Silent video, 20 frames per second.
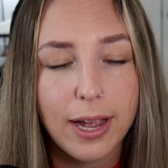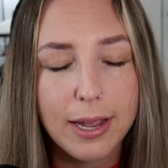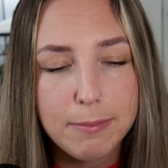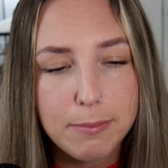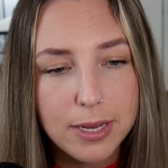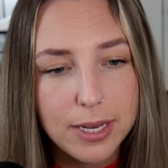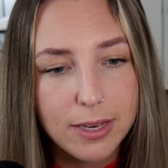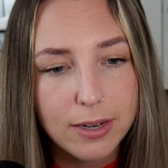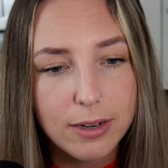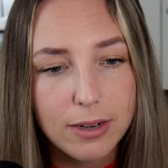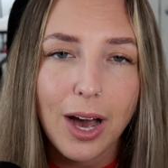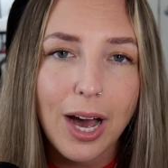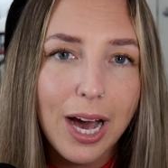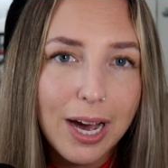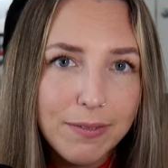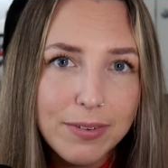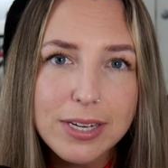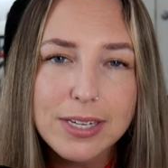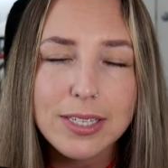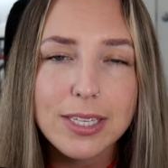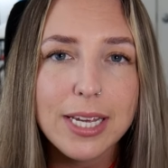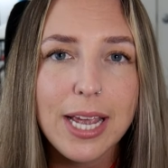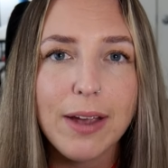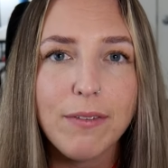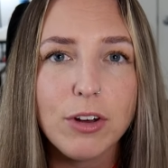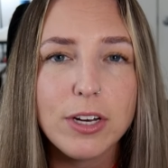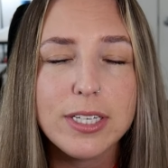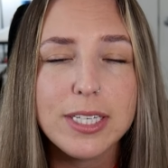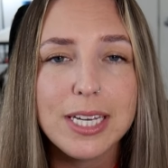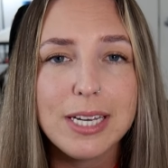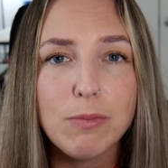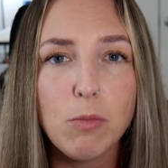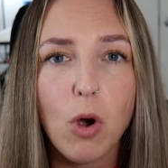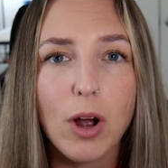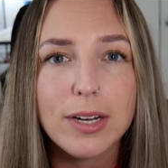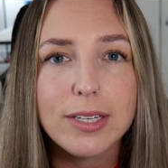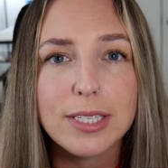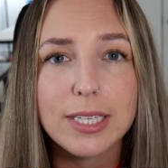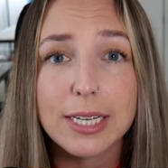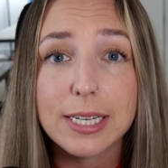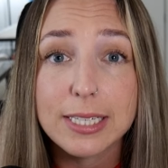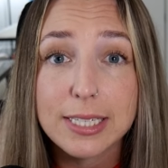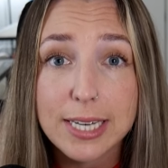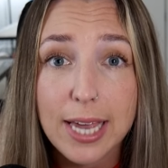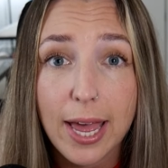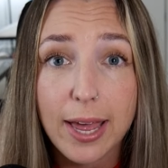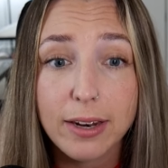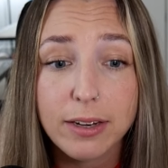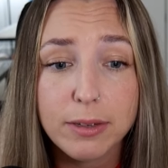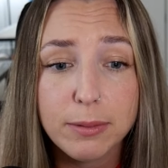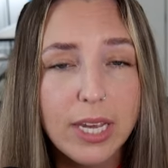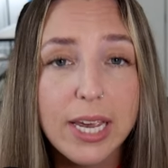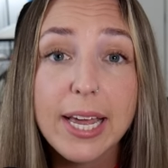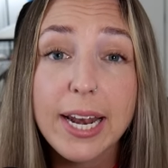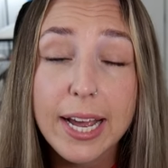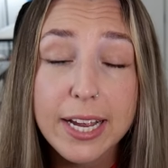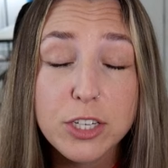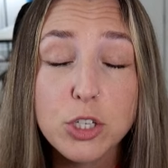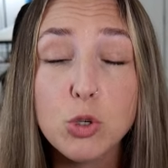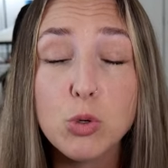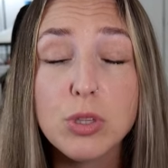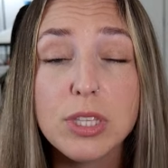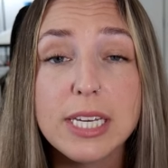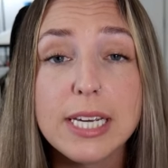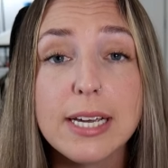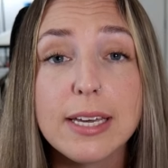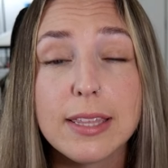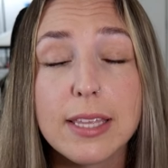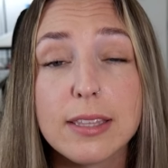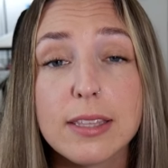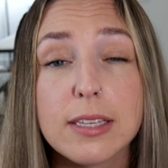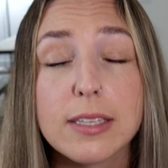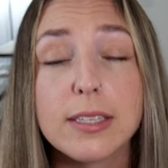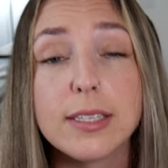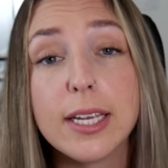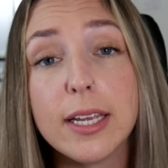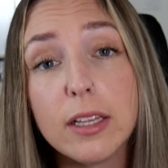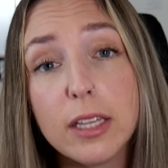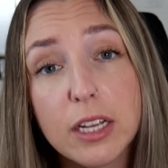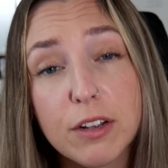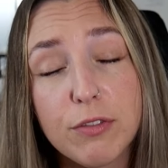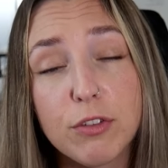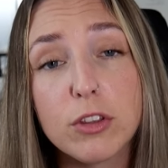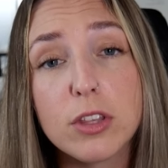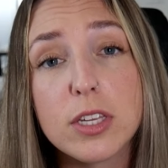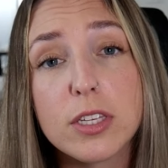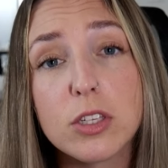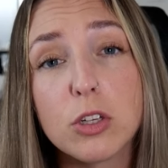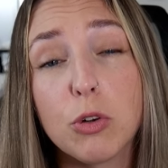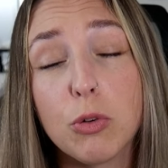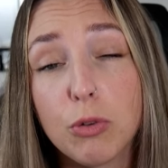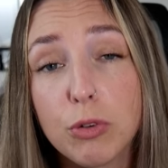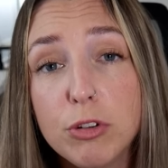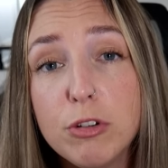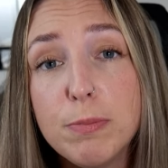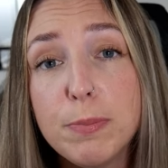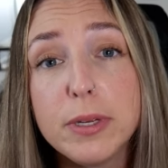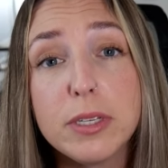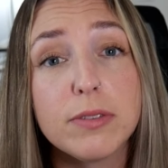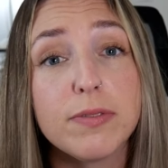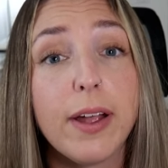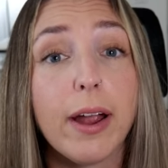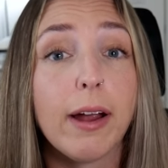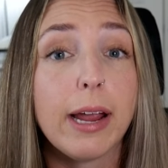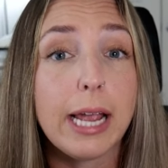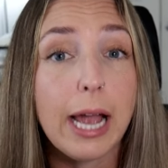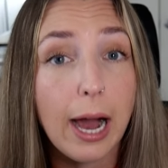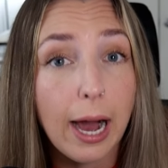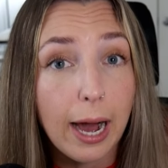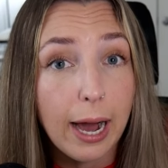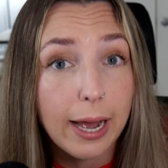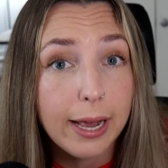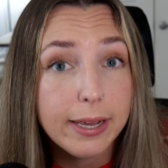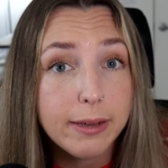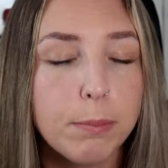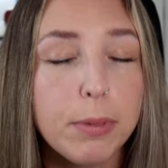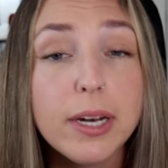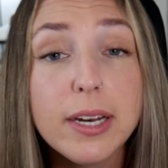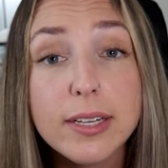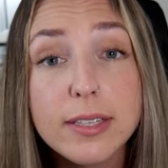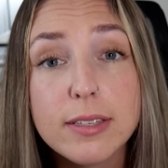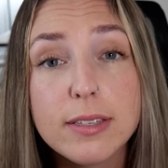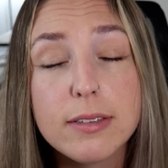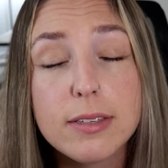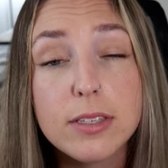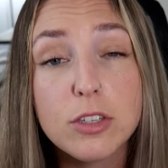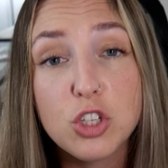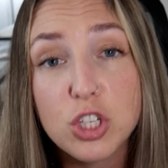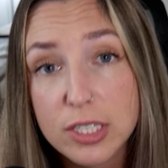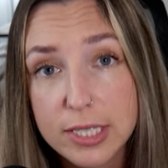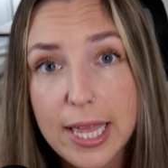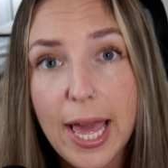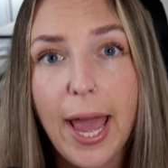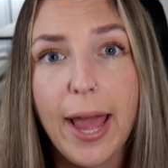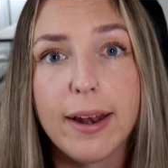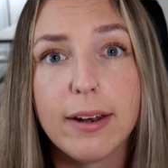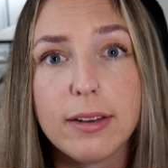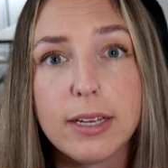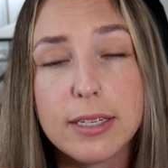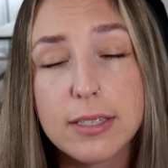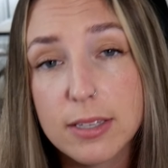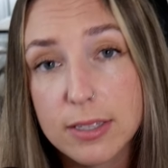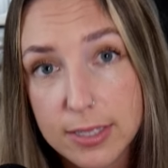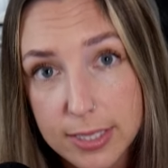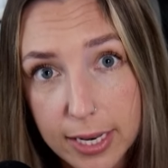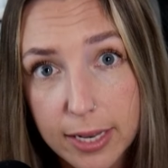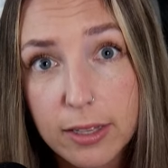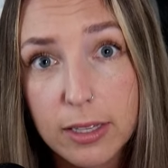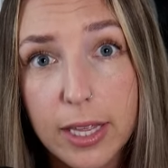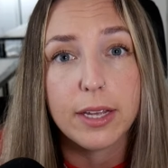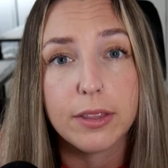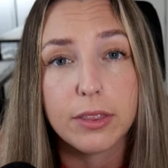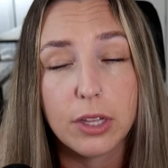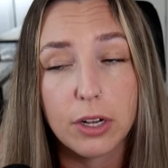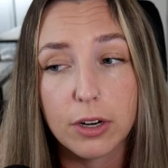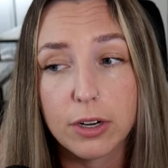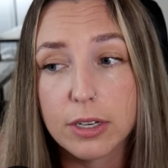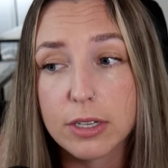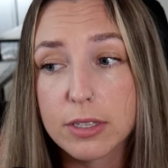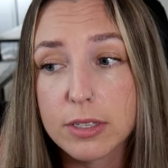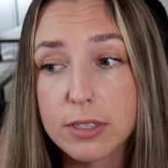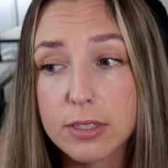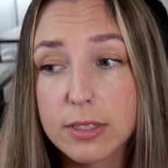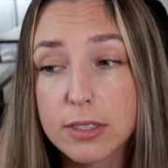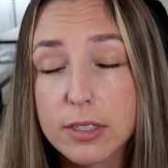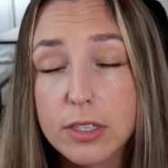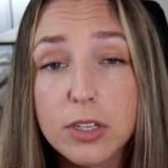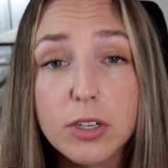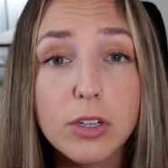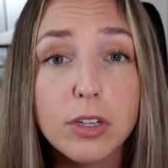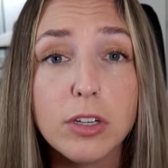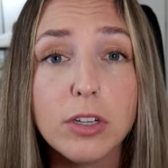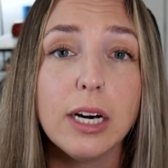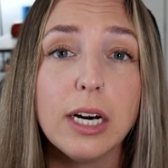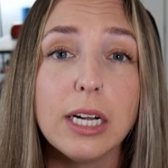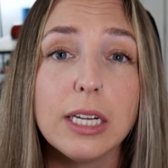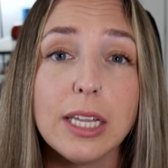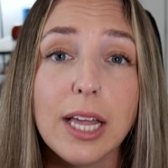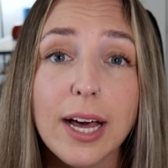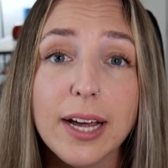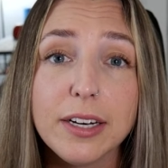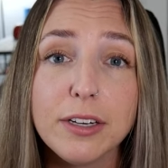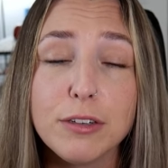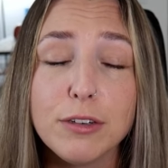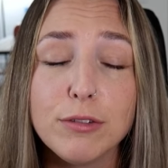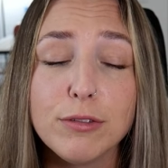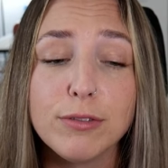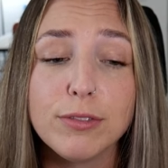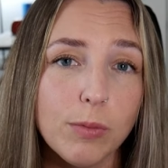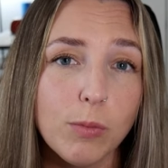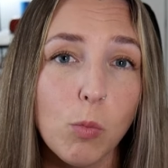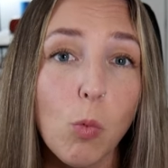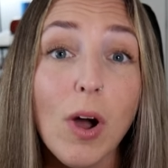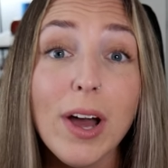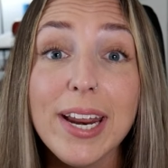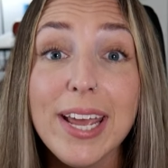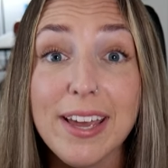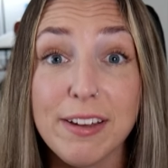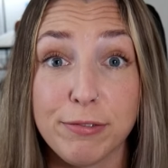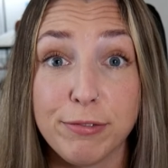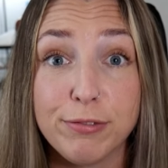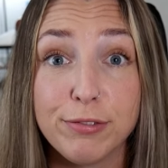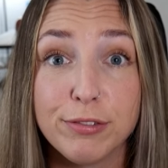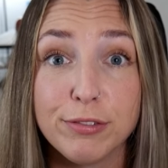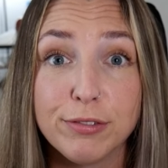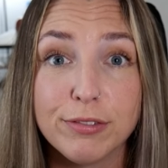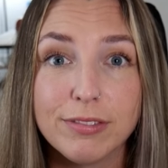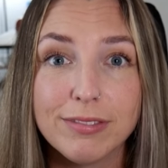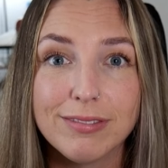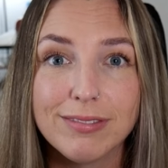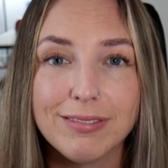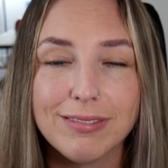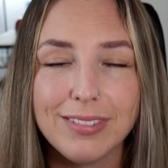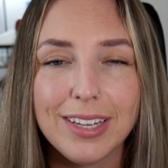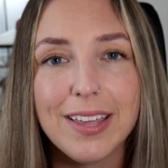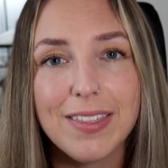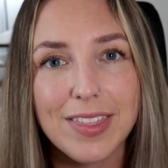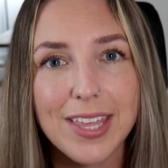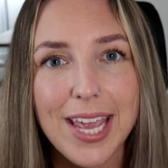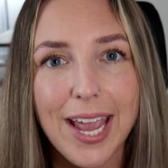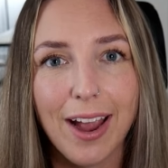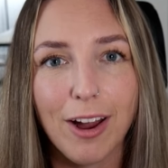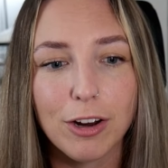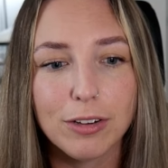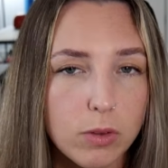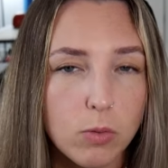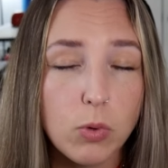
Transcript: I mean, obviously every team wants to contend, and I do think that the ceiling for this group is very high, but it's just that it's a ceiling. There is still a lot of what if in the air.